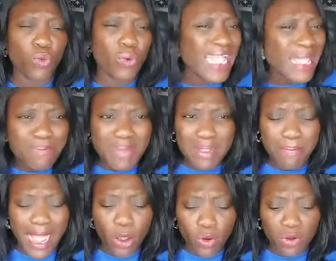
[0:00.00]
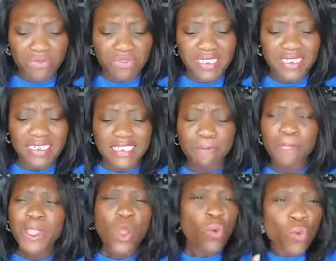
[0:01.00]
What I mean by all of this is,
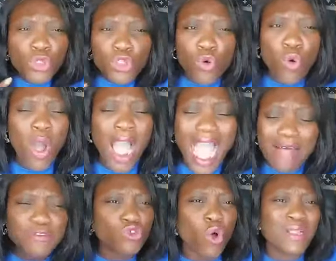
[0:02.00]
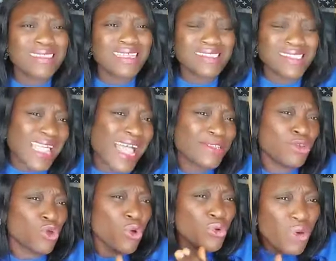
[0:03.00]
you have to understand
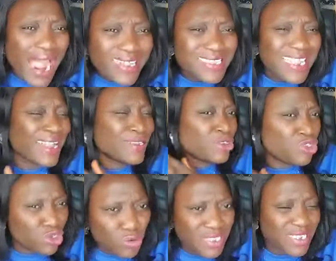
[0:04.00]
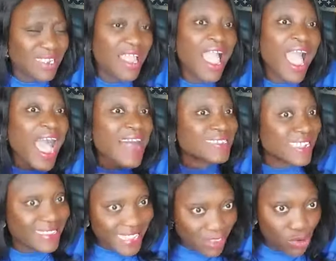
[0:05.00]
your rights and duty as
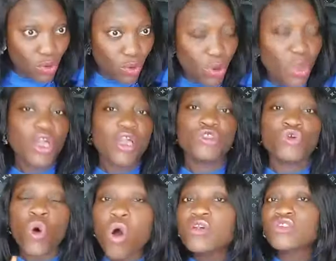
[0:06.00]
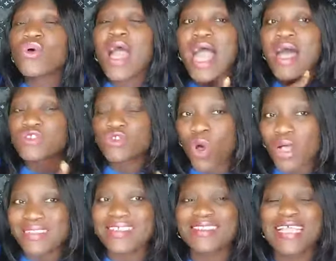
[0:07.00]
a debtor. You also have to
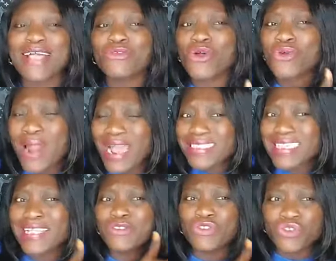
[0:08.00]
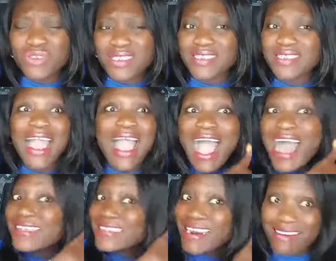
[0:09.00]
understand your rights and duties
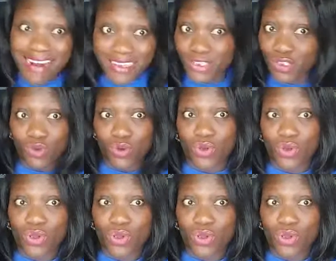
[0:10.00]
as a creditor.